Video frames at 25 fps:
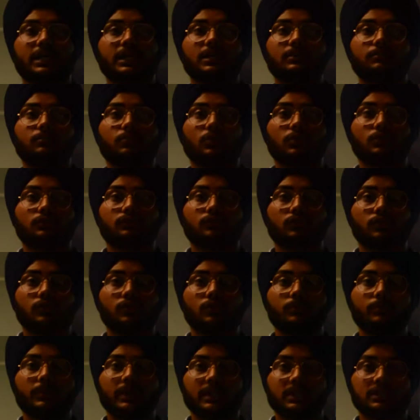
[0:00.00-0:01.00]
and
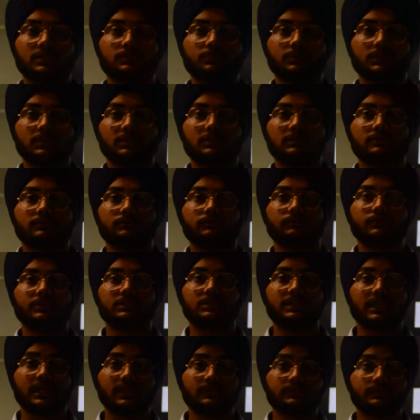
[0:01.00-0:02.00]
portfolio management,
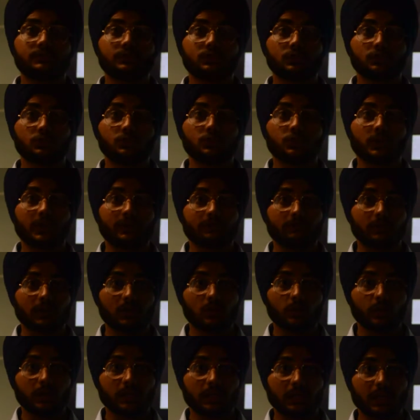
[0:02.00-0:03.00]
which helps you to
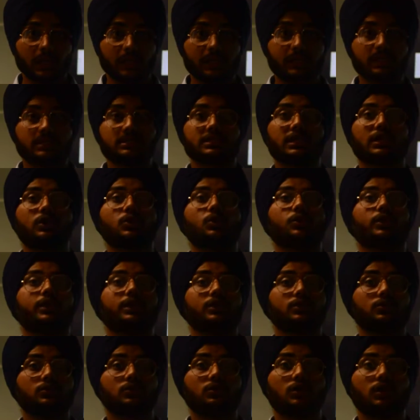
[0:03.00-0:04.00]
evaluate ideas
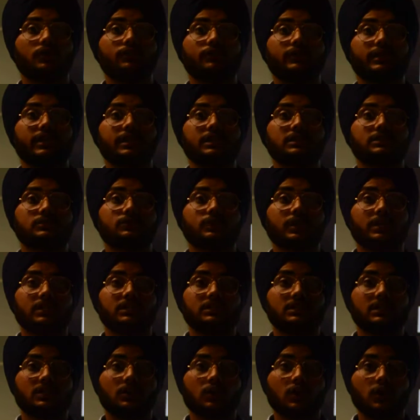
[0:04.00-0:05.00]
according to governing
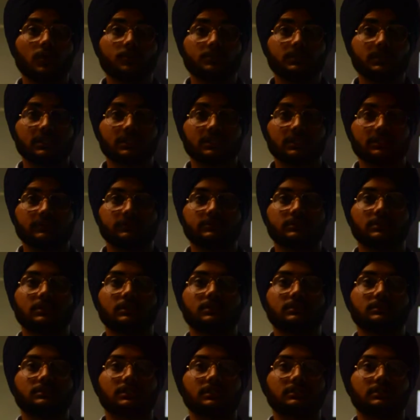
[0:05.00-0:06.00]
strategic objectives
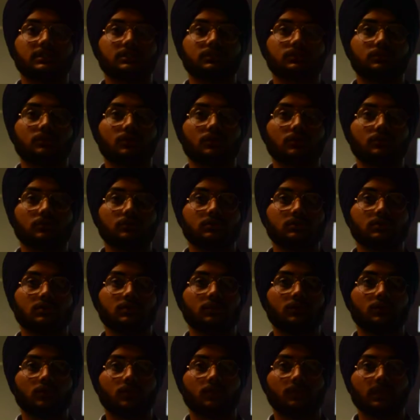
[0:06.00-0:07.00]
such as growth,
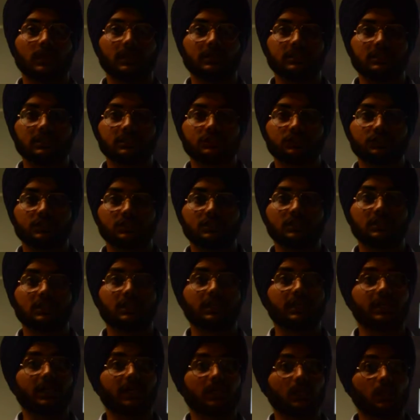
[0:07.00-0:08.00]
globalization,
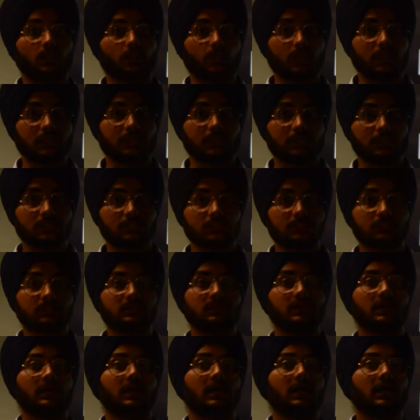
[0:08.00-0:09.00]
innovation
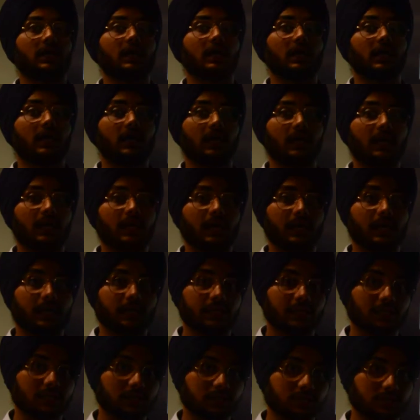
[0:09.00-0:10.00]

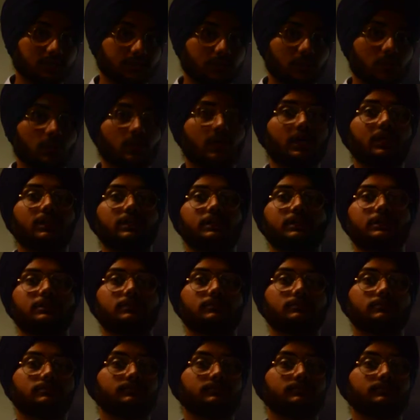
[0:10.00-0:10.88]
and customer loyalty.